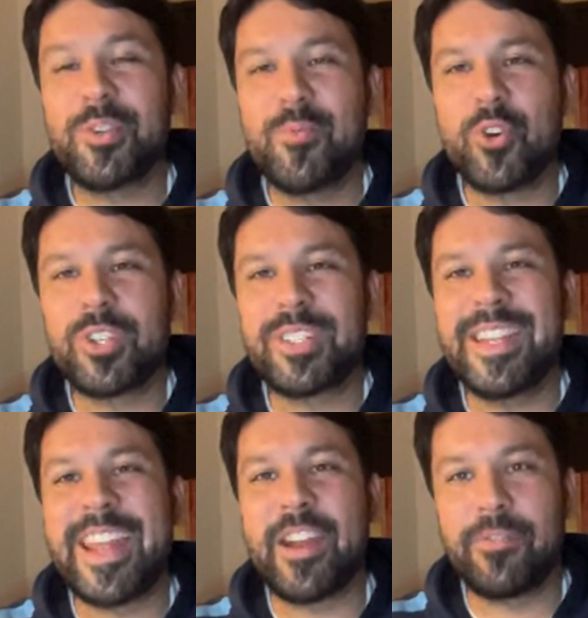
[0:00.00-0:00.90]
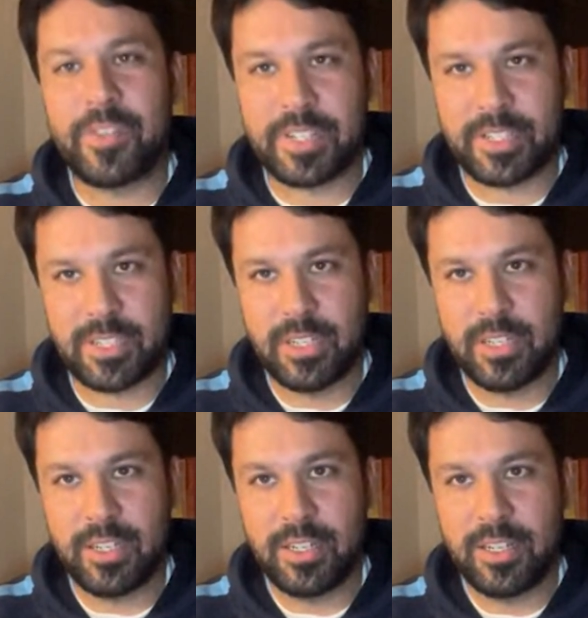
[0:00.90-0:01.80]
the most nervous
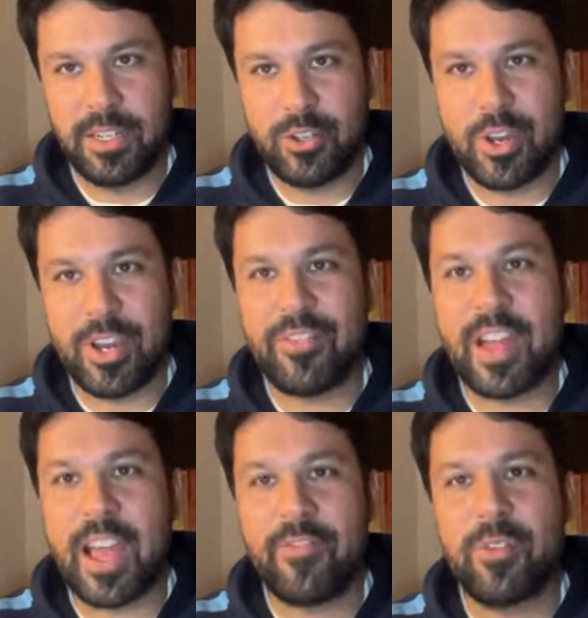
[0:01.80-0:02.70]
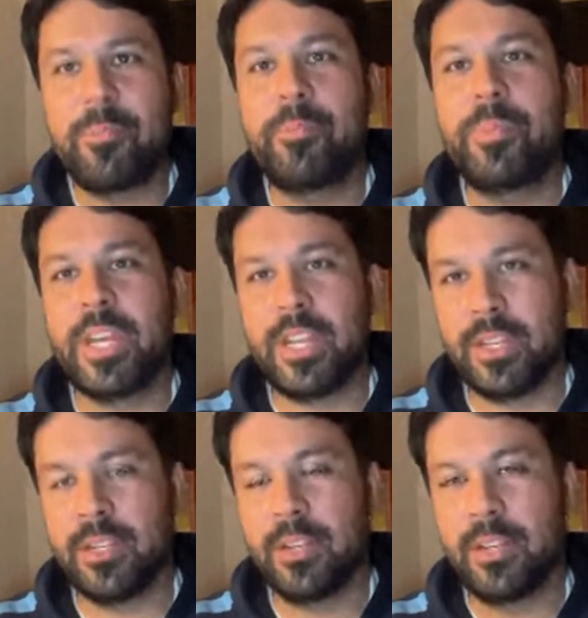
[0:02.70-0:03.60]
you have ever been
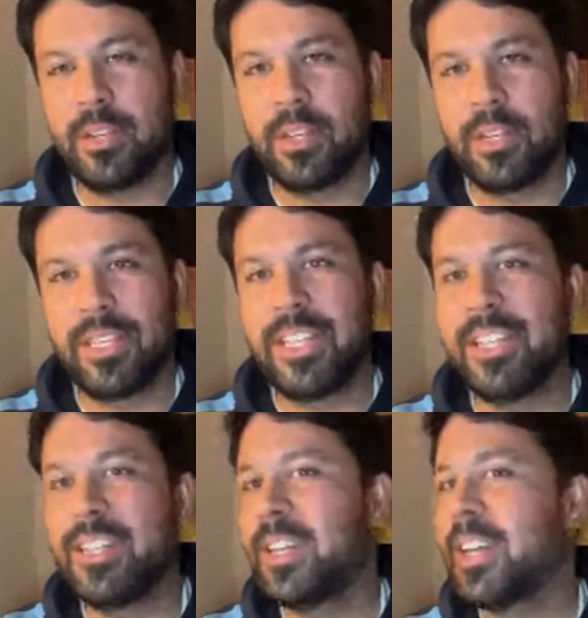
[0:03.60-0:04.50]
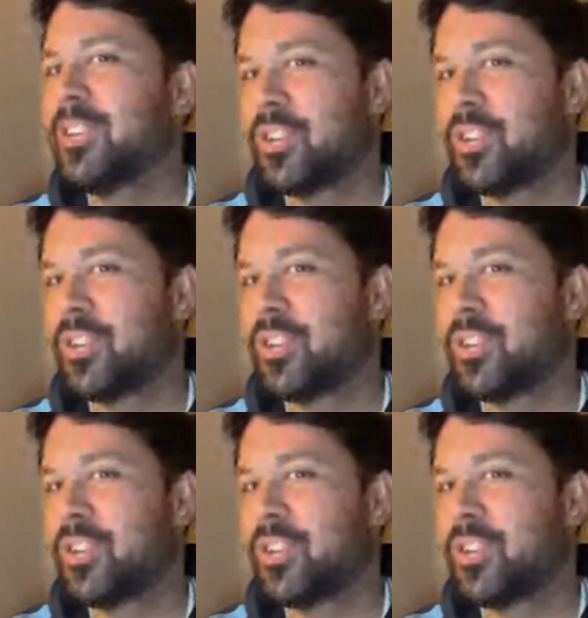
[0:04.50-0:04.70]
leading into any